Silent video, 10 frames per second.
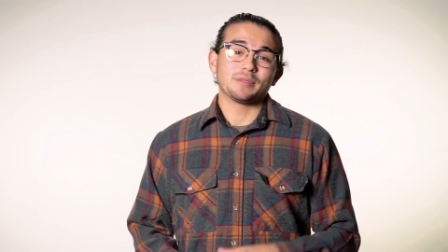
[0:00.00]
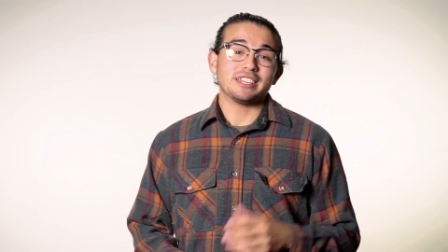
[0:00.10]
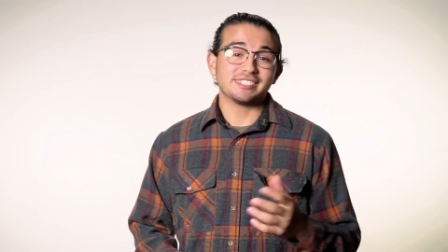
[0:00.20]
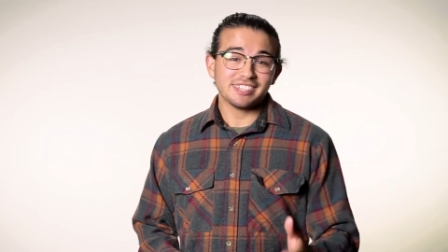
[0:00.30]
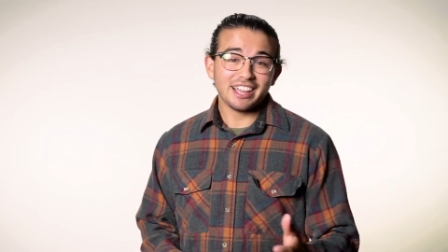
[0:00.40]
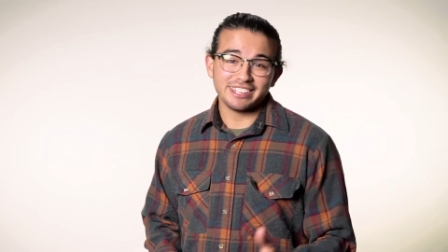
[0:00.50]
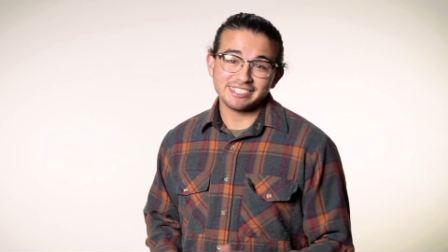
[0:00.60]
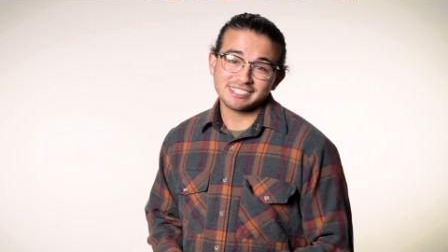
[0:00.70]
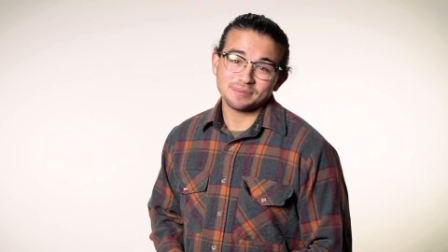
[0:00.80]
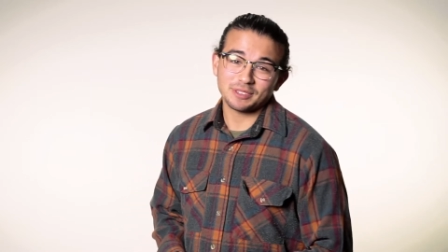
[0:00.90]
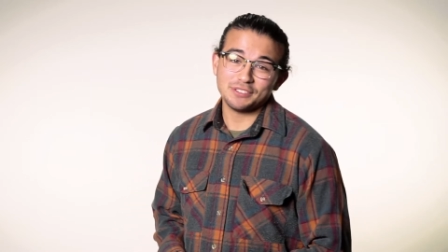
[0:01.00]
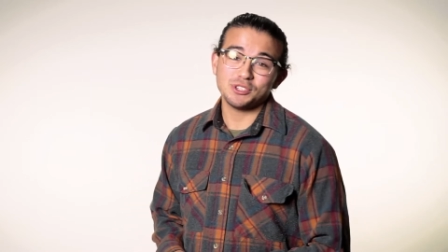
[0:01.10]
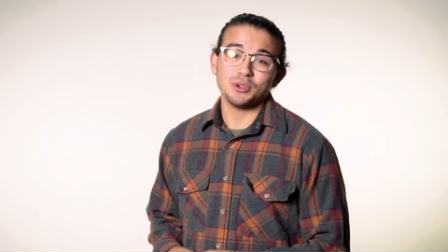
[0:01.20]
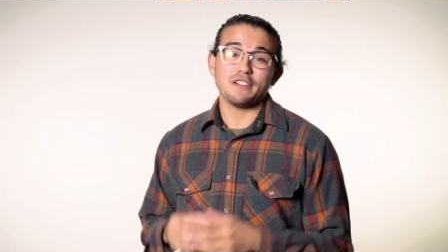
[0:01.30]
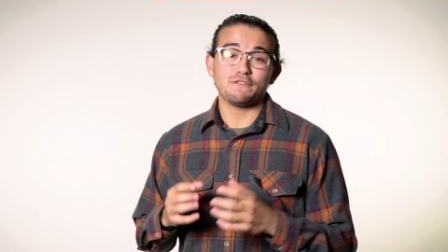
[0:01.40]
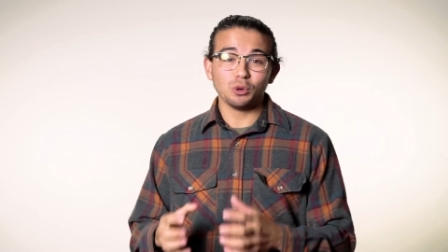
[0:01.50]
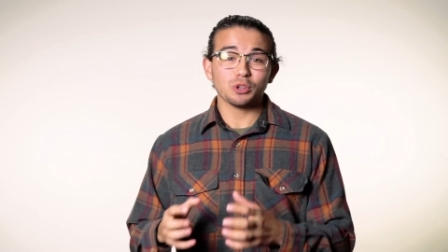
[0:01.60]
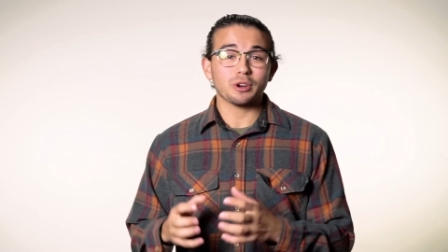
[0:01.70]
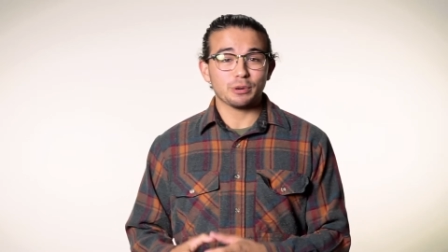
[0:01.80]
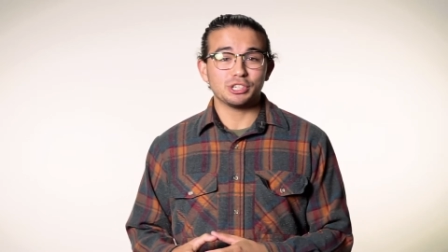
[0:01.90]
And science gives you a
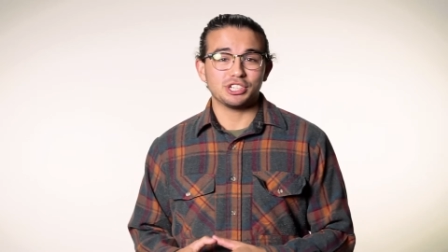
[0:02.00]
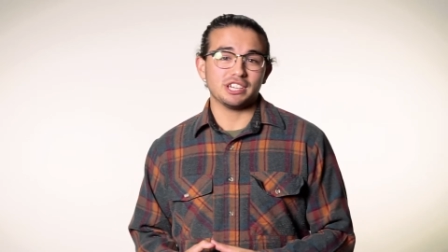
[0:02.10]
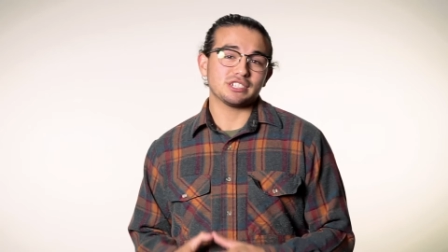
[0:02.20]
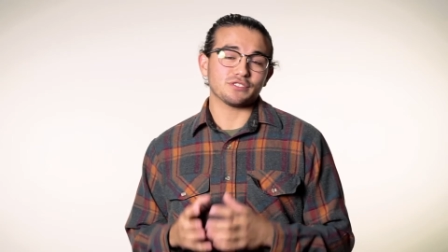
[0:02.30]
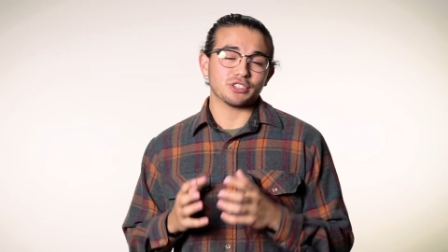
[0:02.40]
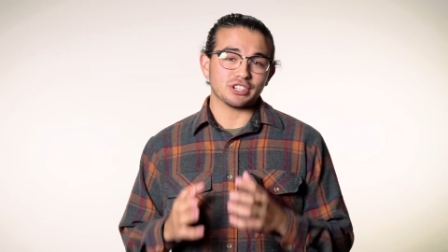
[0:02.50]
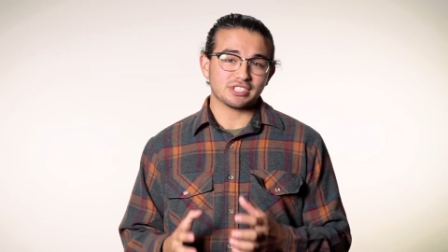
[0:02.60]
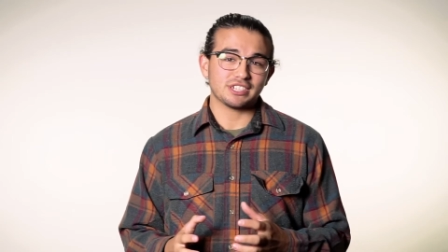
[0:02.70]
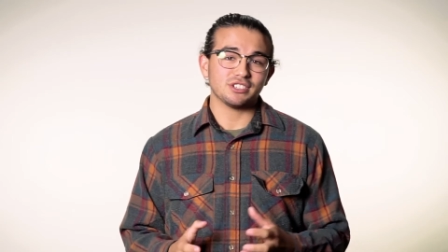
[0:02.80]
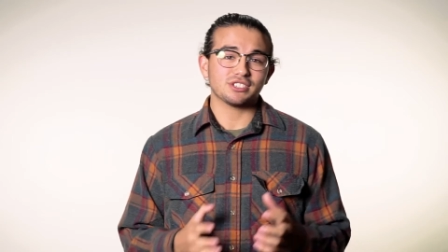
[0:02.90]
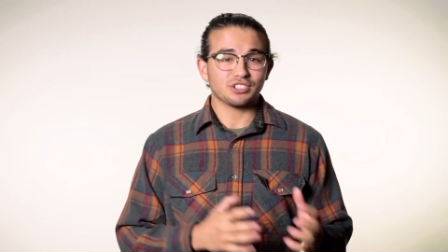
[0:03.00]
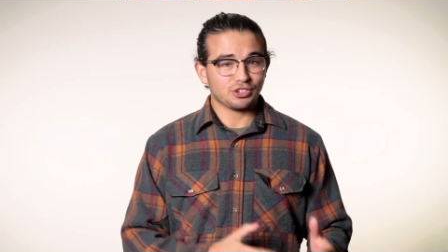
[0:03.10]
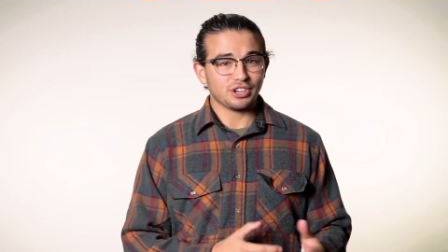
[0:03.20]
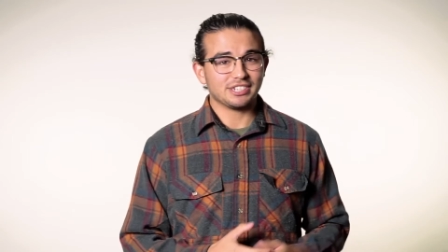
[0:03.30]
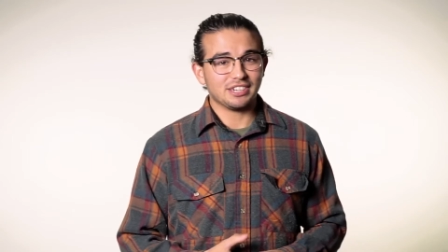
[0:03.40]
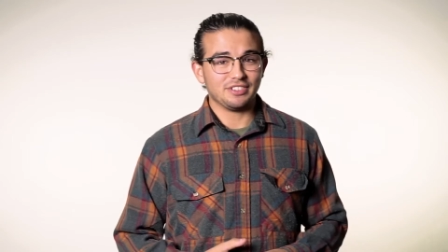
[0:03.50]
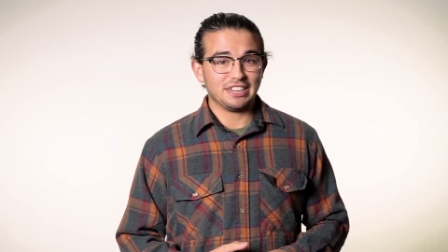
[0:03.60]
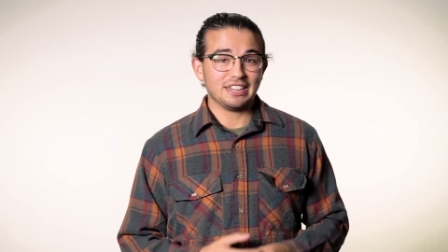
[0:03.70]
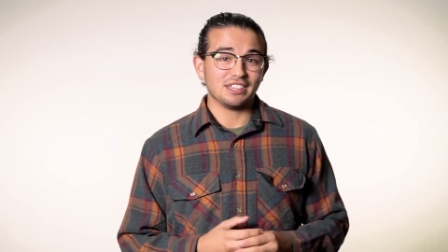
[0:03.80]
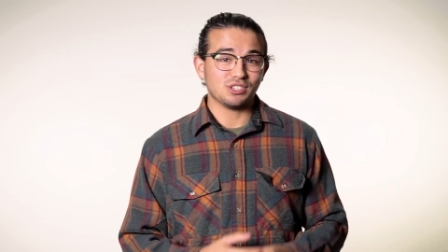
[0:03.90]
fuller appreciation for their skills and
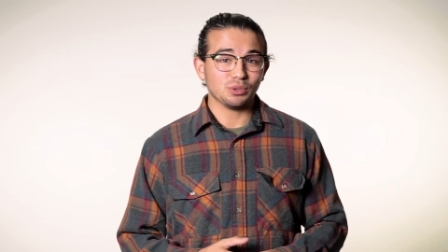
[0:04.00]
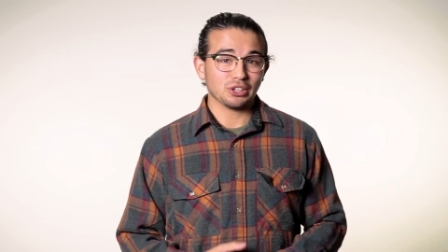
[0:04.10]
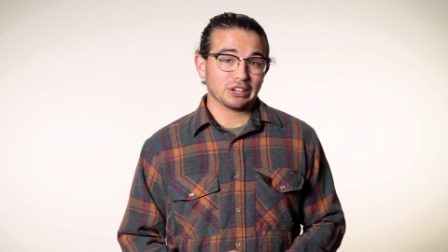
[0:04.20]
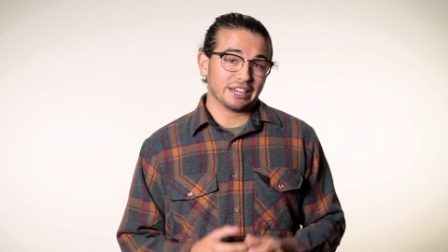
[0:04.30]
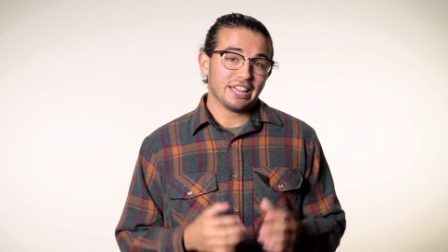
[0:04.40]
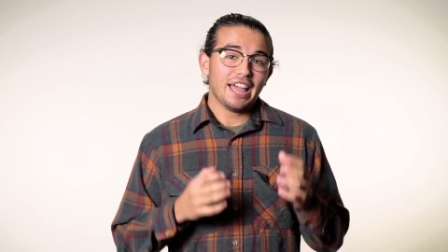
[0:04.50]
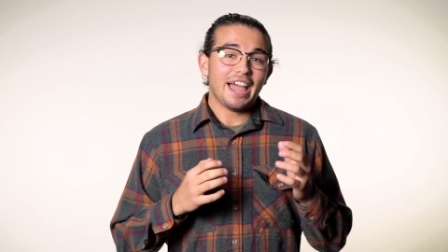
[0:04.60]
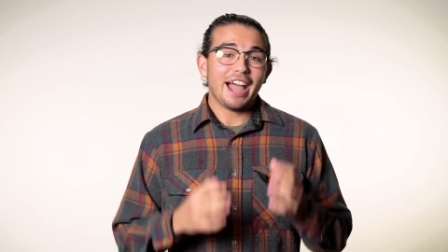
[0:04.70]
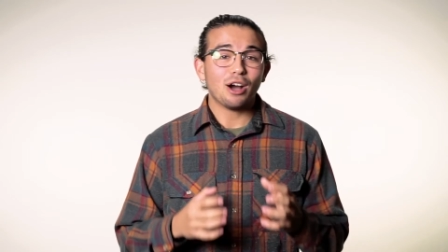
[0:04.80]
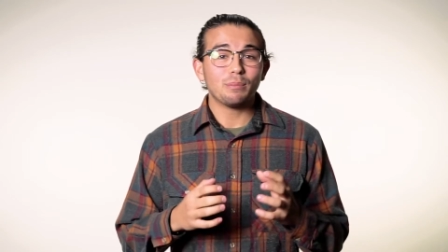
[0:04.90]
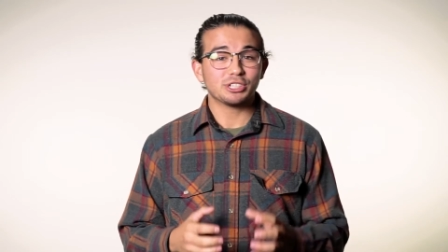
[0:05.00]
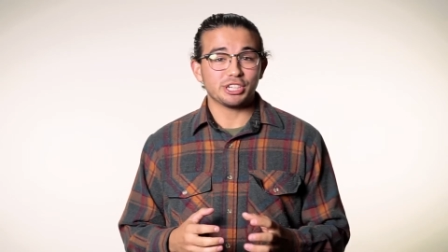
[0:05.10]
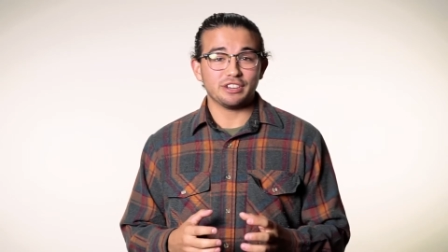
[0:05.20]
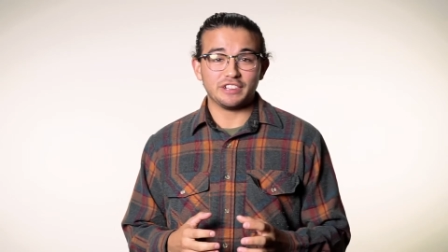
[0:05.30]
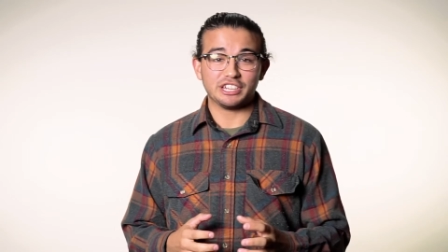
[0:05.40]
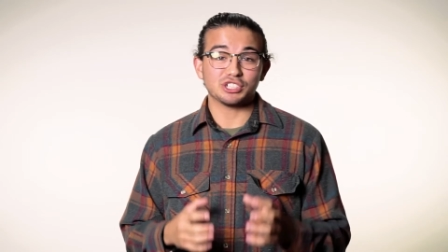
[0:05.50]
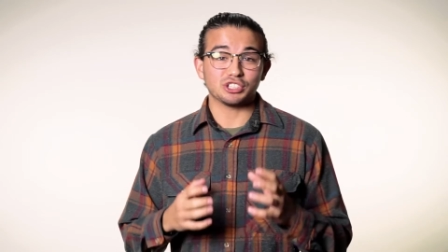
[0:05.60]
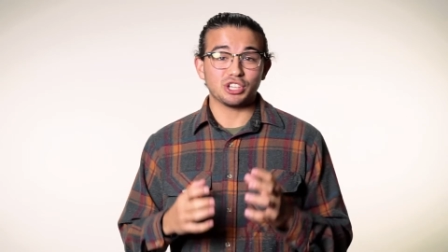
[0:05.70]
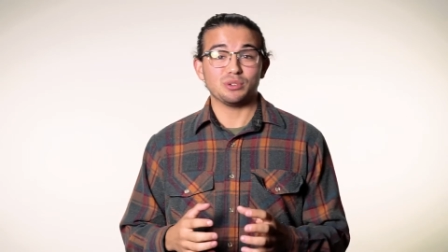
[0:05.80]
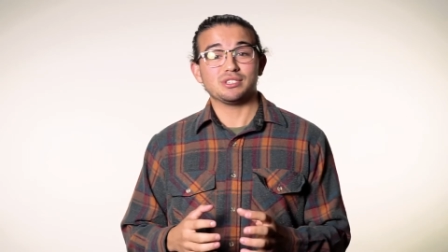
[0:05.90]
creativity as you learn how much
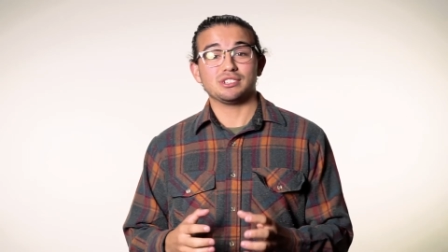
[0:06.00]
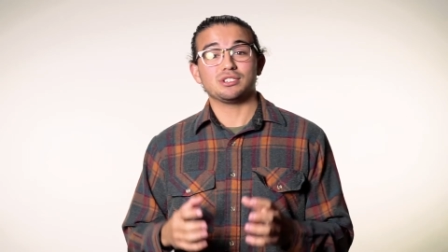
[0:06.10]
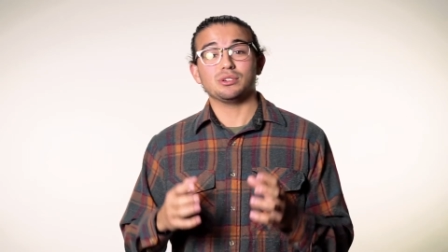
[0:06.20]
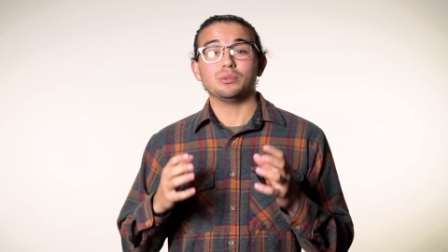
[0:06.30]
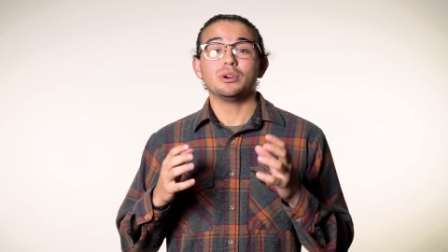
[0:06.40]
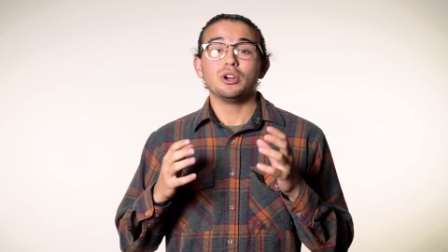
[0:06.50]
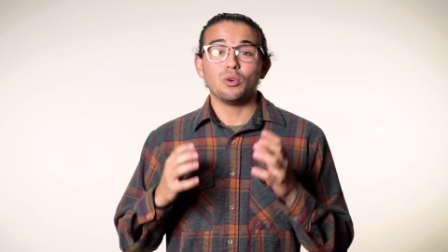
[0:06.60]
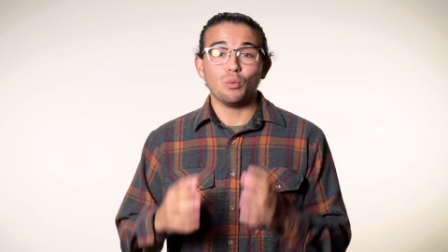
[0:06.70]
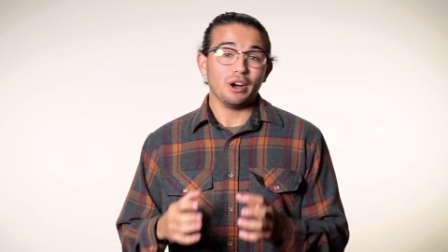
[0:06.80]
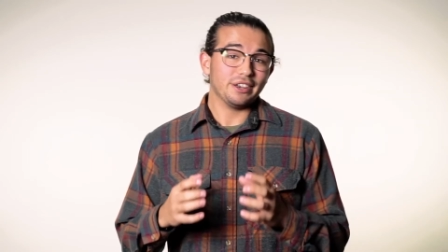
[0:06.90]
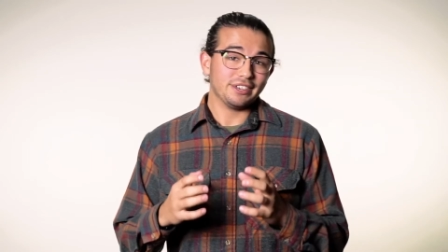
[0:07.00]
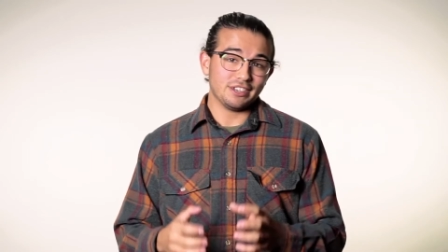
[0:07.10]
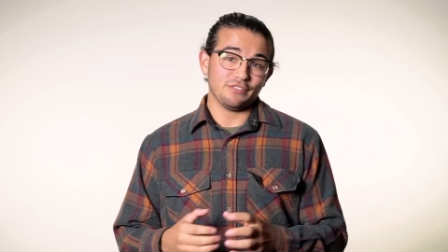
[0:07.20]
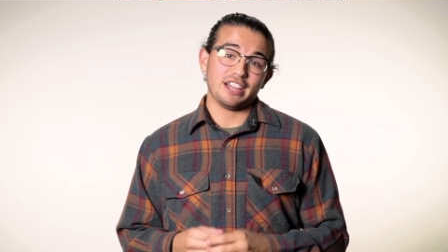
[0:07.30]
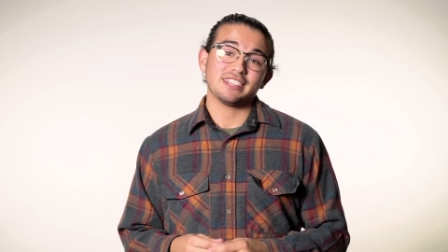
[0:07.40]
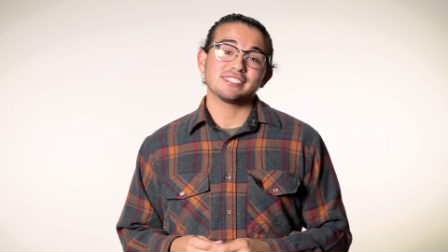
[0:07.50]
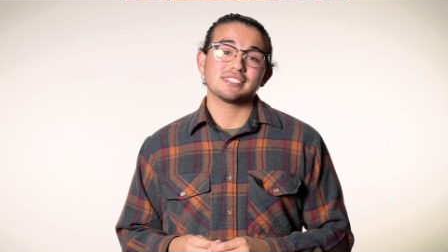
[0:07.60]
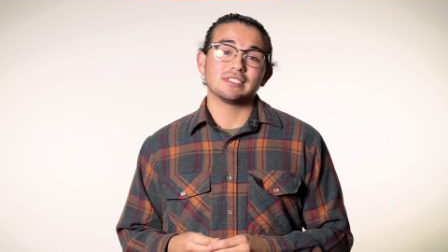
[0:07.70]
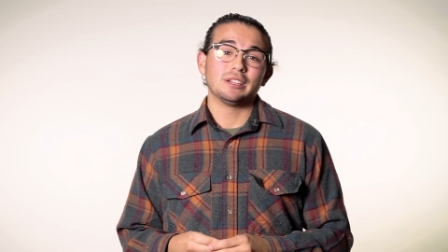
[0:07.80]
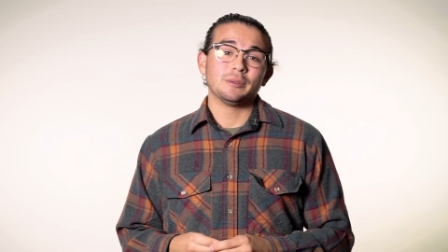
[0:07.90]
innovation goes into one device.